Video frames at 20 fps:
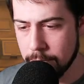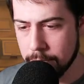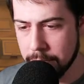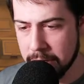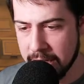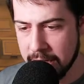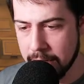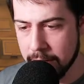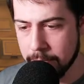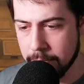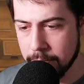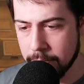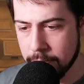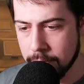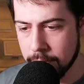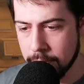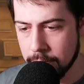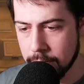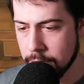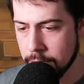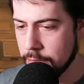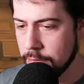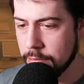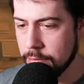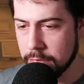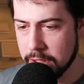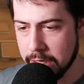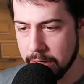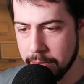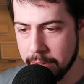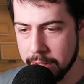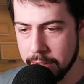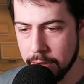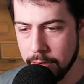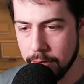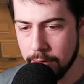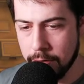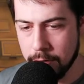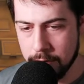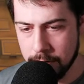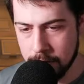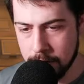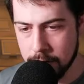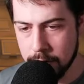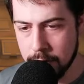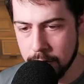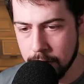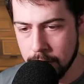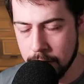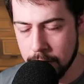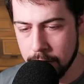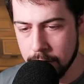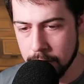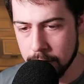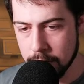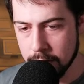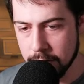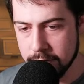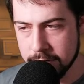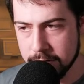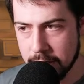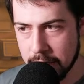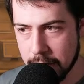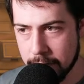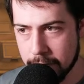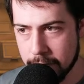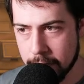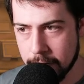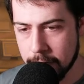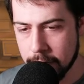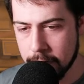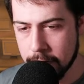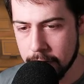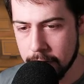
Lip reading: Bam. There we go. Good stuff.